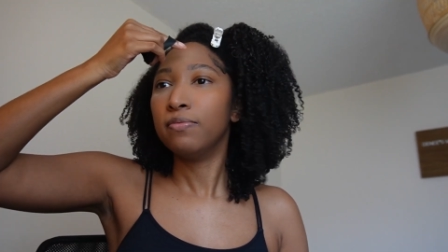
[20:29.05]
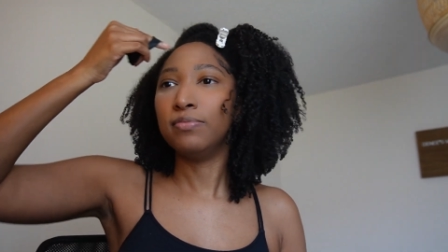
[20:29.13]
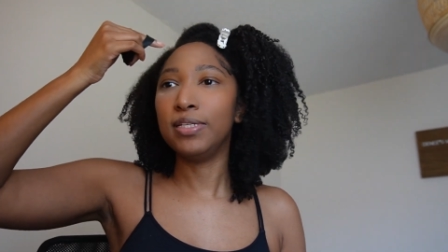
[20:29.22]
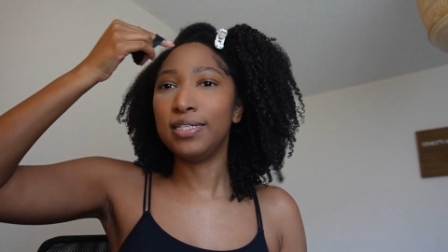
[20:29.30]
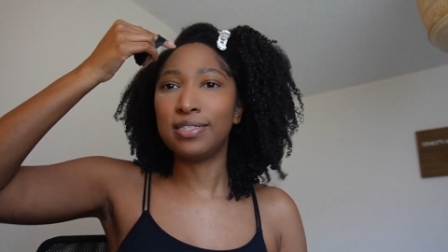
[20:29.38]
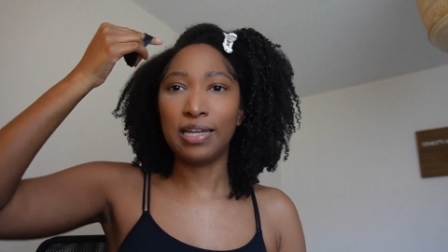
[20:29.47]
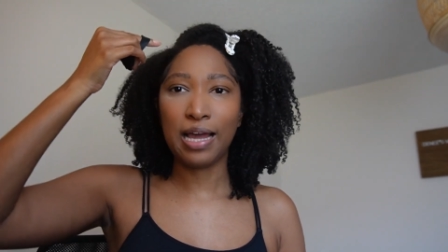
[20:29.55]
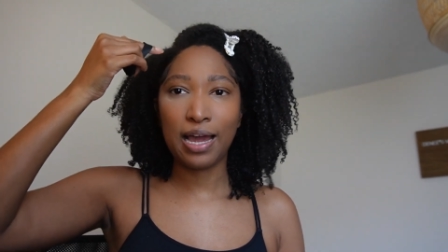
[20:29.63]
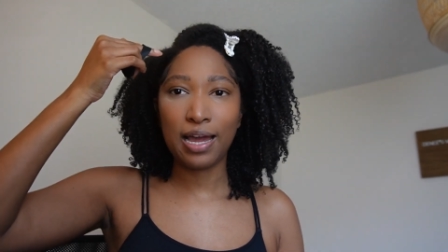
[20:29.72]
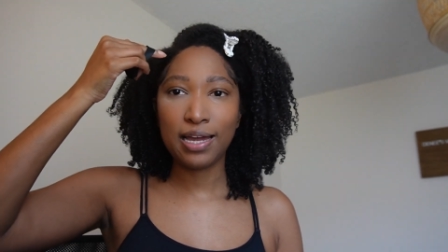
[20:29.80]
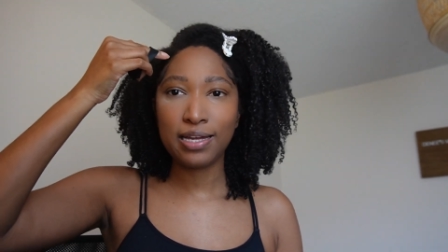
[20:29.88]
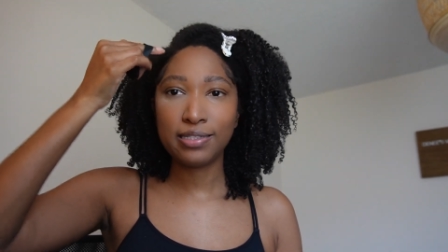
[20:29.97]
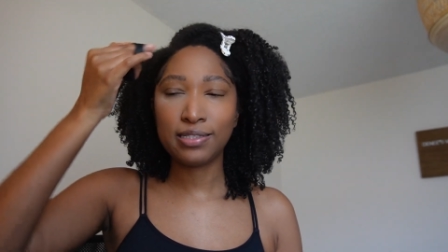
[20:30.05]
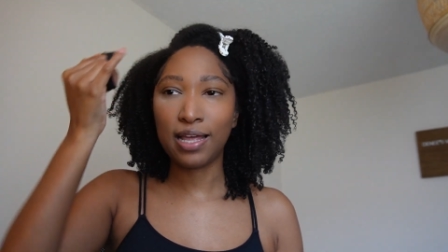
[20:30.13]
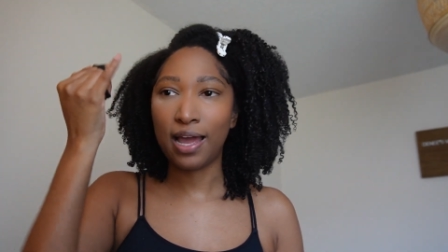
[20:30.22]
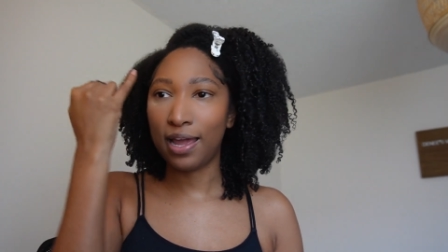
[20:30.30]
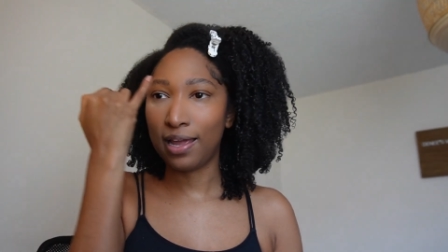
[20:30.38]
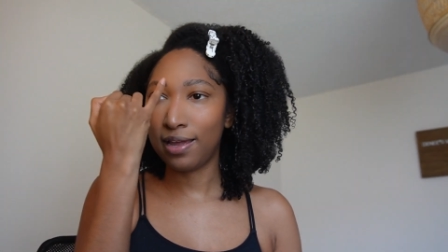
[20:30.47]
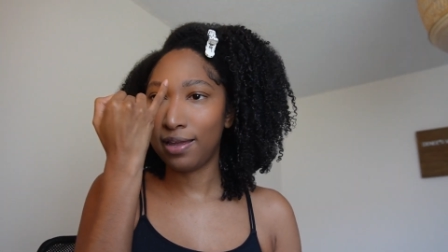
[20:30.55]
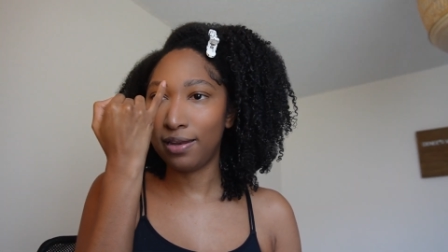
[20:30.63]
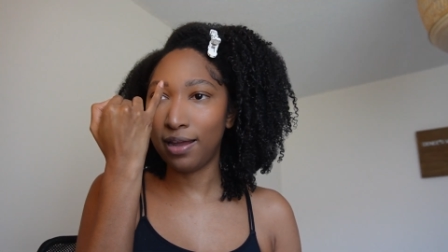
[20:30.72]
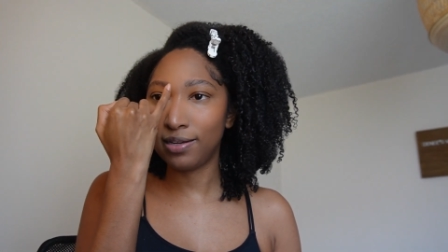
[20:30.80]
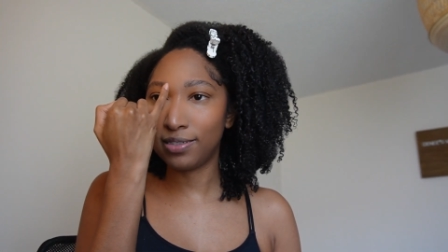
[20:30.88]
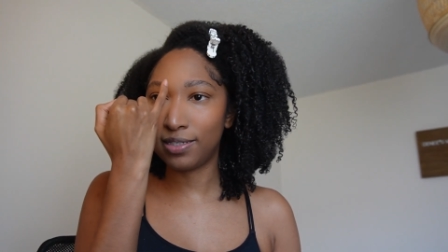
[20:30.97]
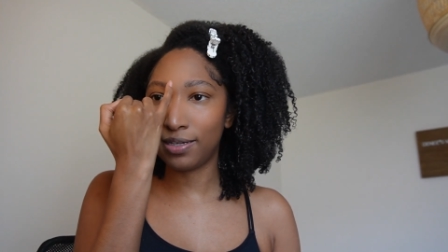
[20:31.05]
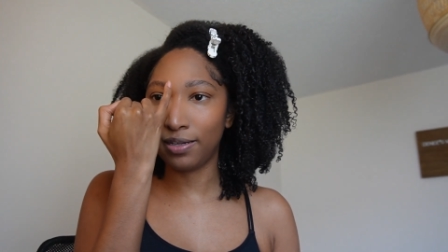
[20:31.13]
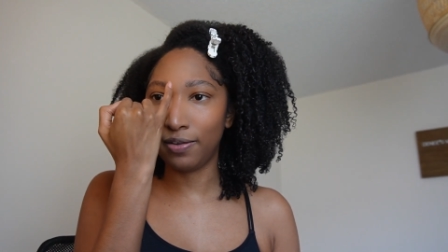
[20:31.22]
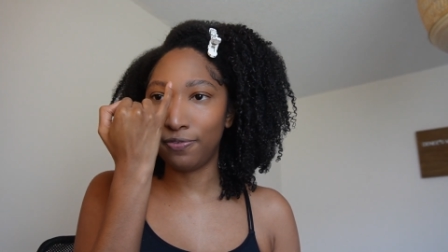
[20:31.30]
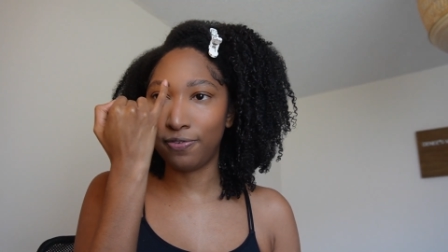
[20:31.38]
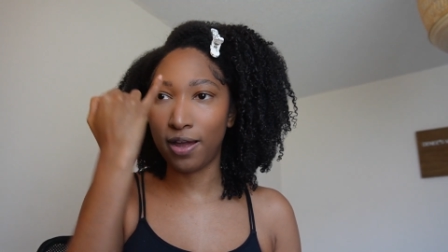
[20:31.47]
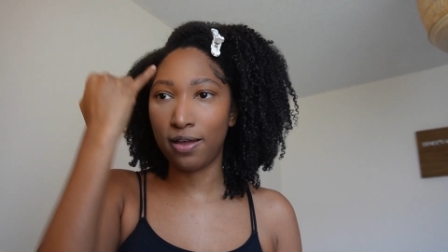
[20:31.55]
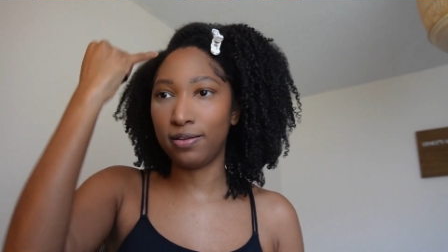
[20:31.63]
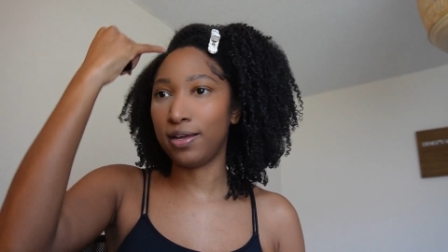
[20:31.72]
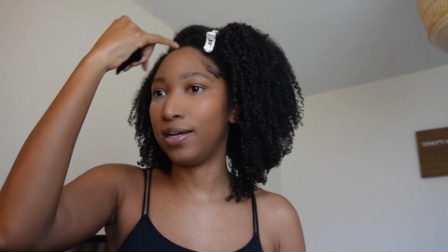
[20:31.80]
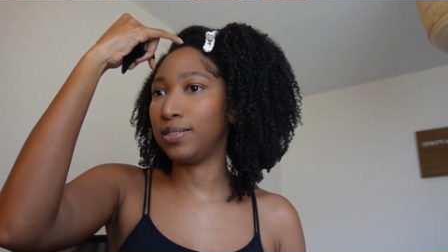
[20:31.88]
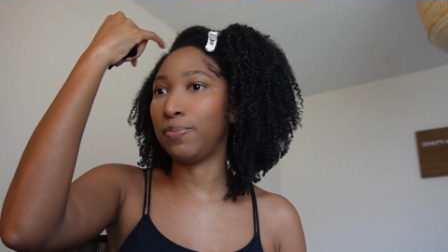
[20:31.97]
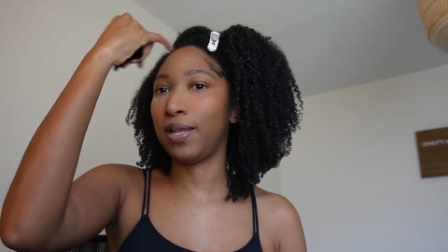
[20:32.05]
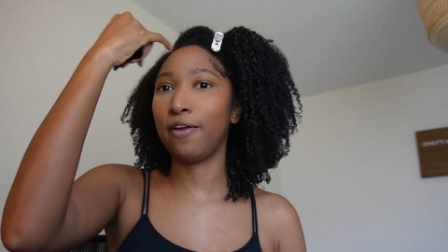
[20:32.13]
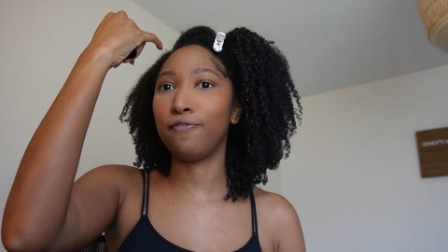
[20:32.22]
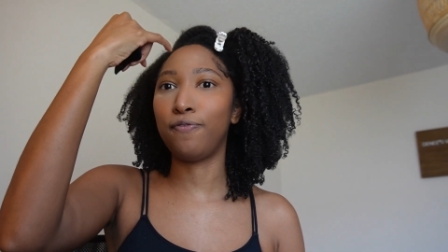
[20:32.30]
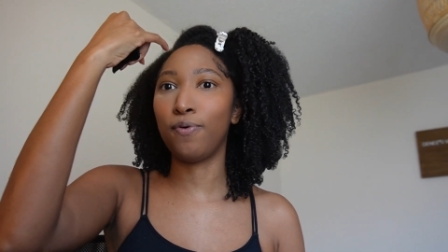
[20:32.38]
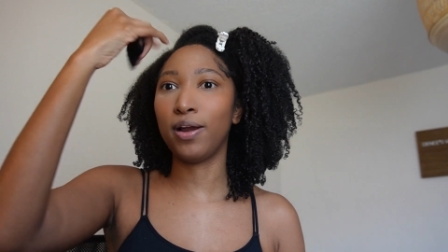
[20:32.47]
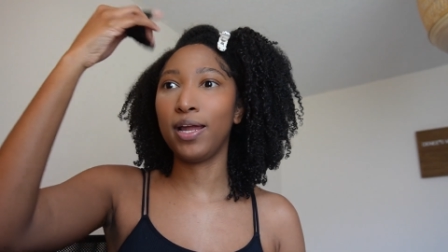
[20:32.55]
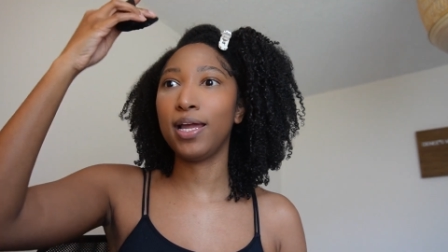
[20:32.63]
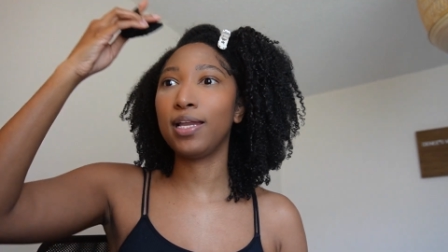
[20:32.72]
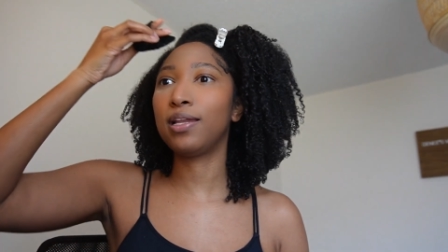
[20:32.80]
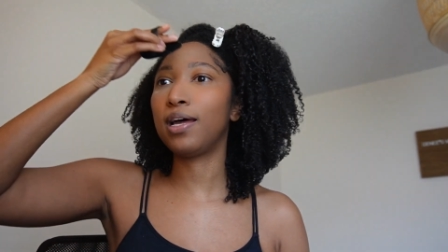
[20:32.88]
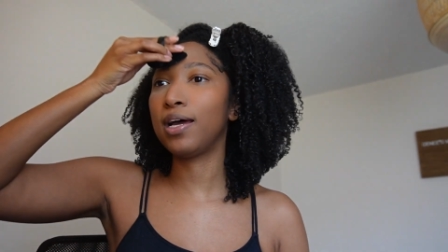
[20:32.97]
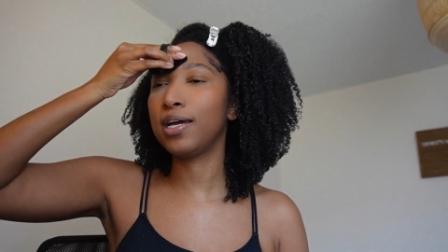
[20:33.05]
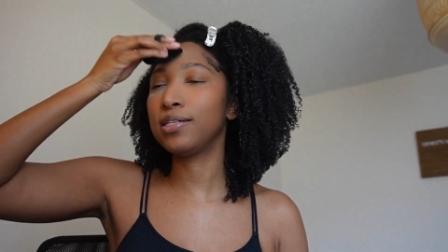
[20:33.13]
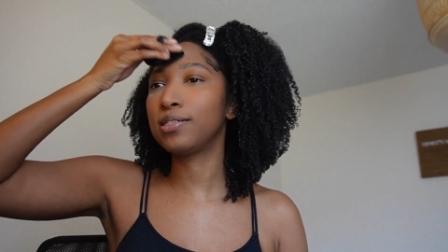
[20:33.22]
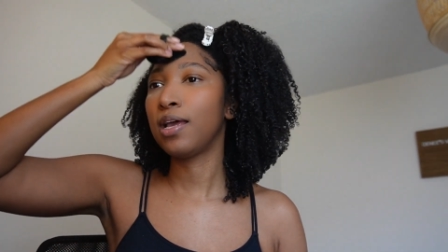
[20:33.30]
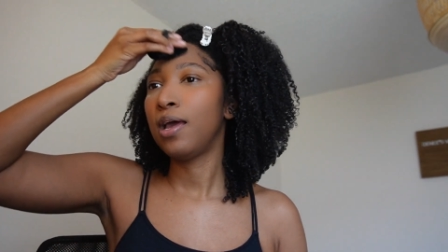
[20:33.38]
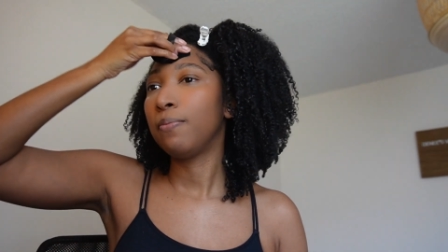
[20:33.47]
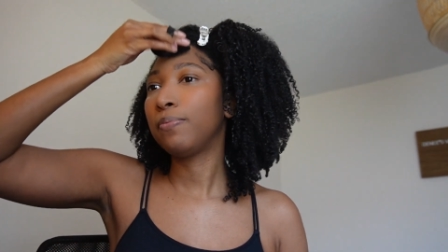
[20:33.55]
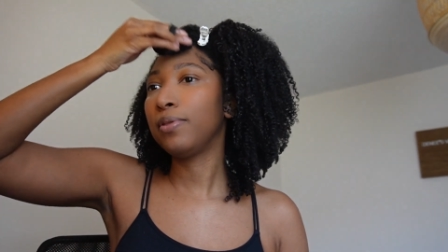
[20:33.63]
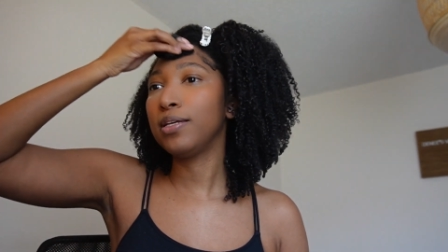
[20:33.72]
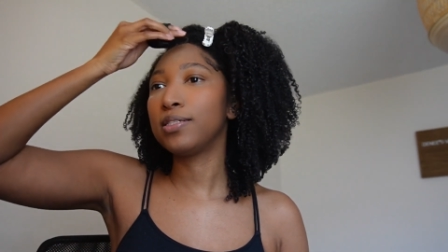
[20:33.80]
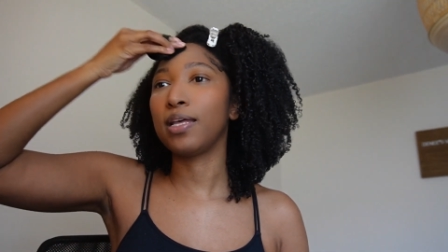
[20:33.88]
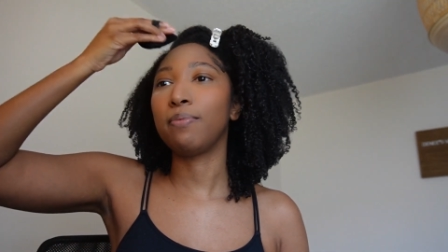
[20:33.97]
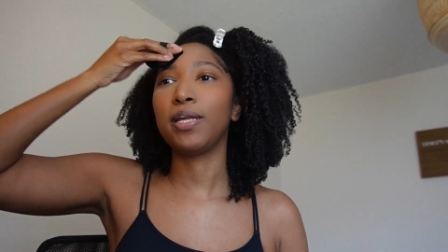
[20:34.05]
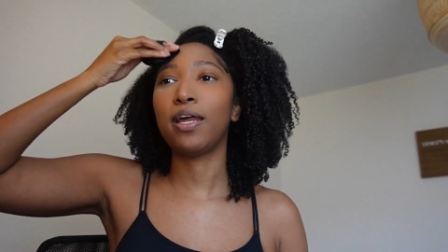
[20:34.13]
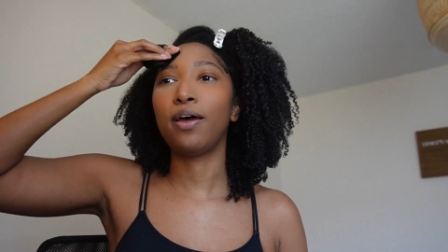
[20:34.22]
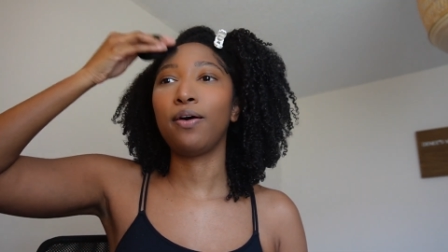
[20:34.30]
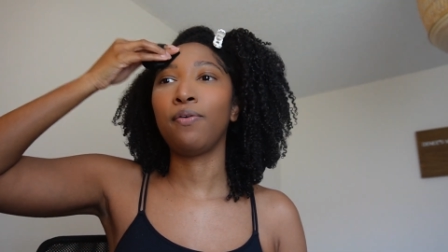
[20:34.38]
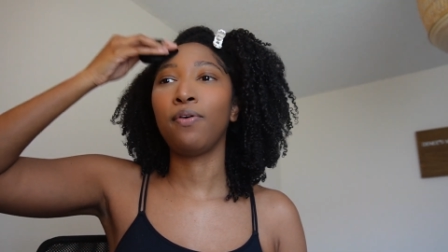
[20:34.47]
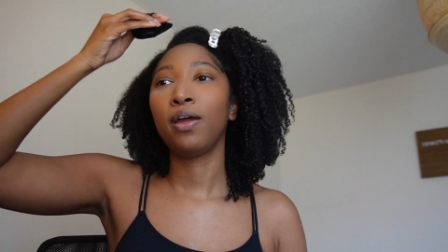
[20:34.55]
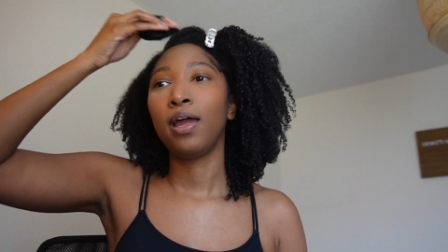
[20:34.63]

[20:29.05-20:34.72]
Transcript: these lines, like not necessarily frown lines, but like forehead lines, please let me know